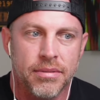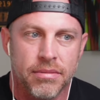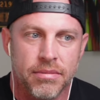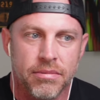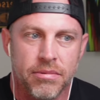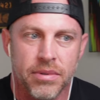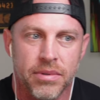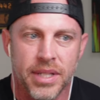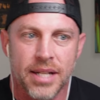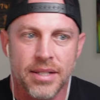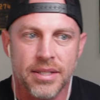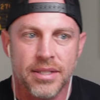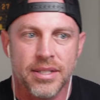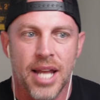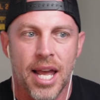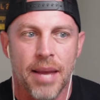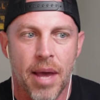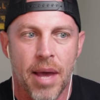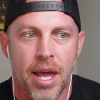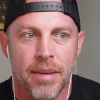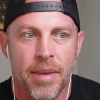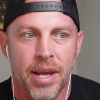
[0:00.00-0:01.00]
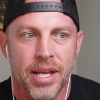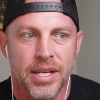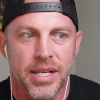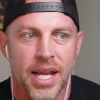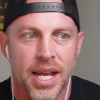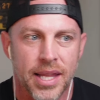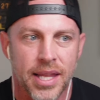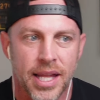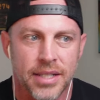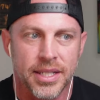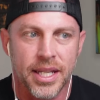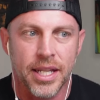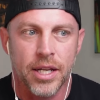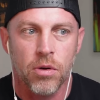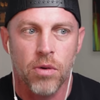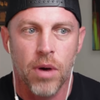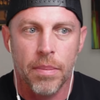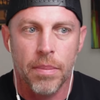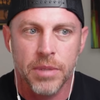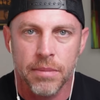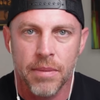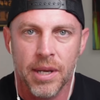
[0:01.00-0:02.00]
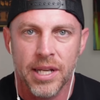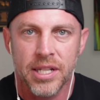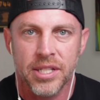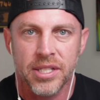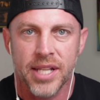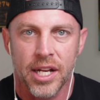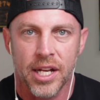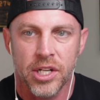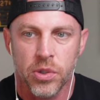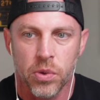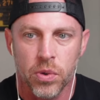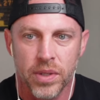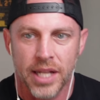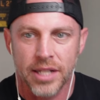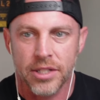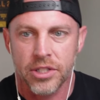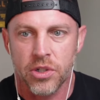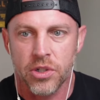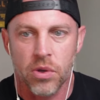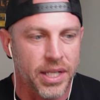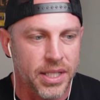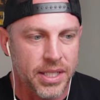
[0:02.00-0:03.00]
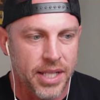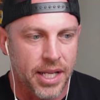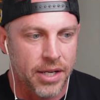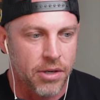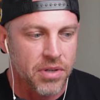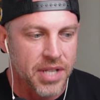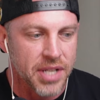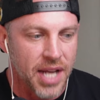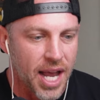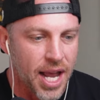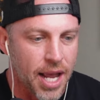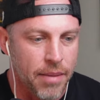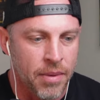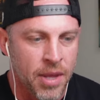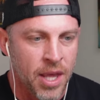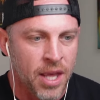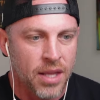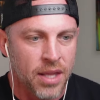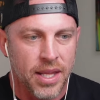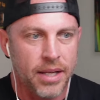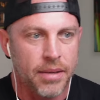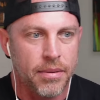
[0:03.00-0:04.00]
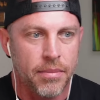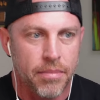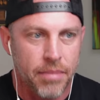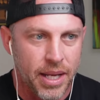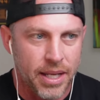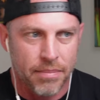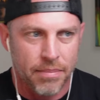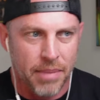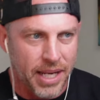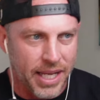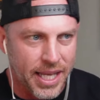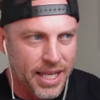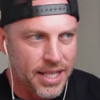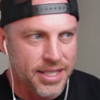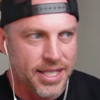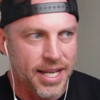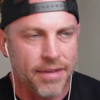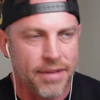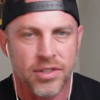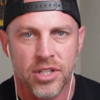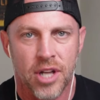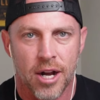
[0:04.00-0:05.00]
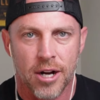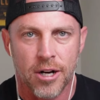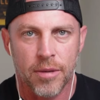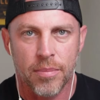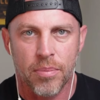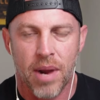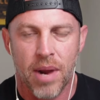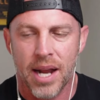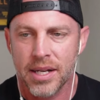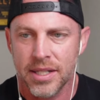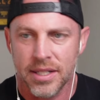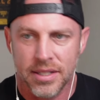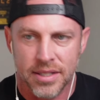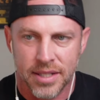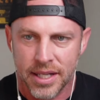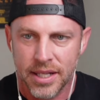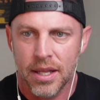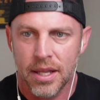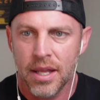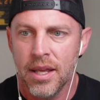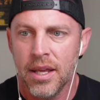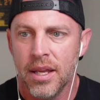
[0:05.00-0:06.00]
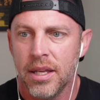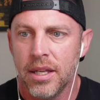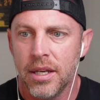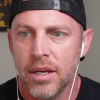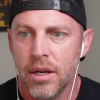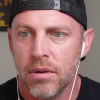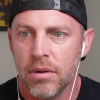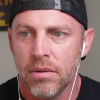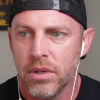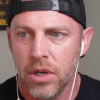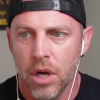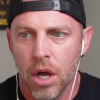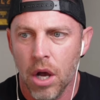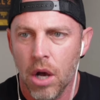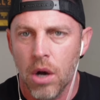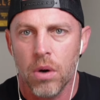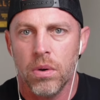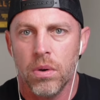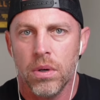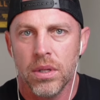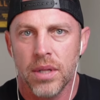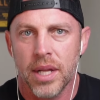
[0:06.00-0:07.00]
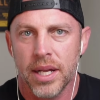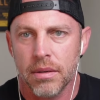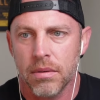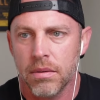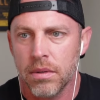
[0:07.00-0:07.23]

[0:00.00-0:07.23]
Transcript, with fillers: well, that's time out of my day. That's interrupting my schedule. That's during dinner time. Like my, my kids have soccer practice. Like, you know, no, like